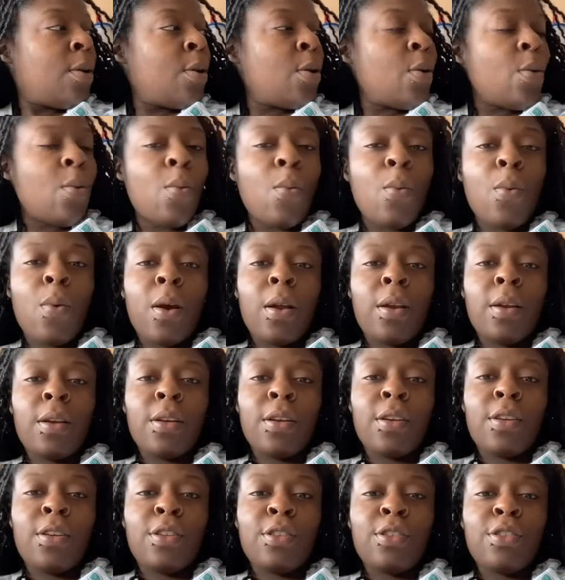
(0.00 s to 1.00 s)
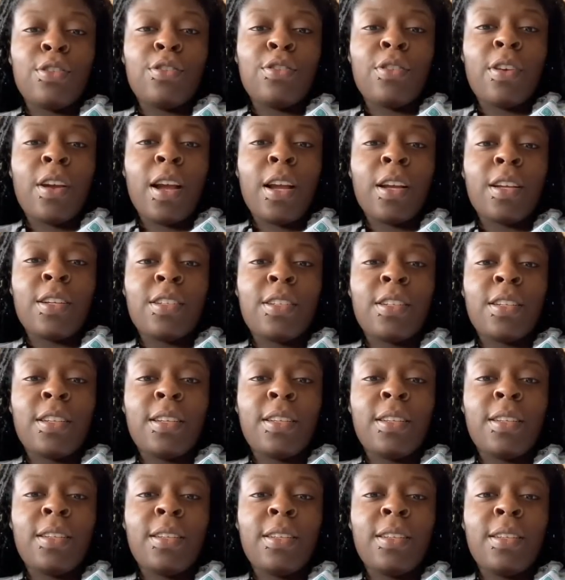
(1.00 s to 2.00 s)
one
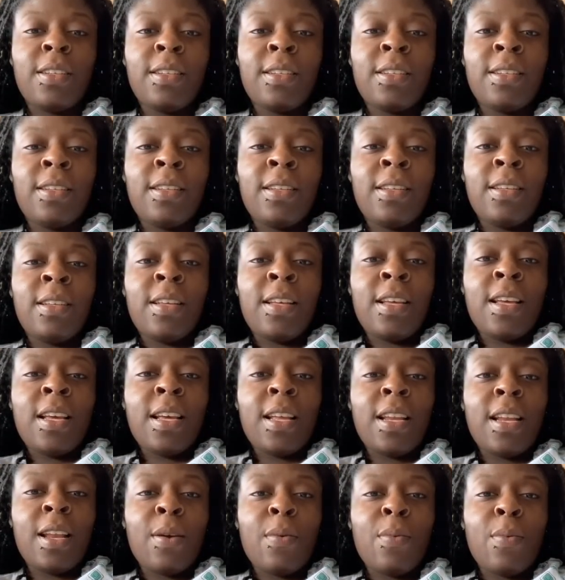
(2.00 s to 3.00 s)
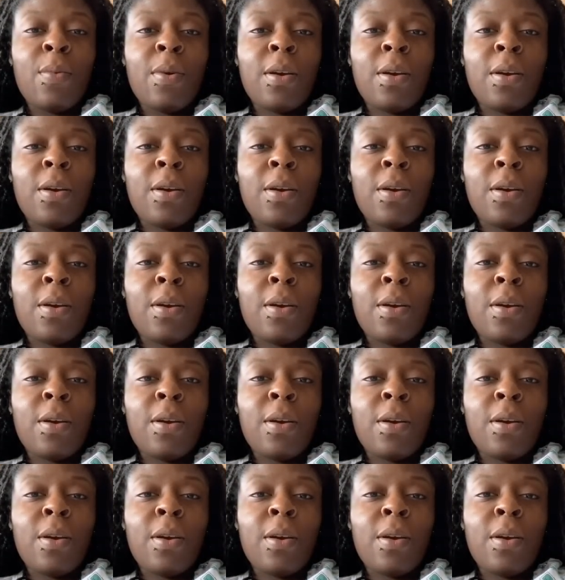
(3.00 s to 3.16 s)
contraction, and that one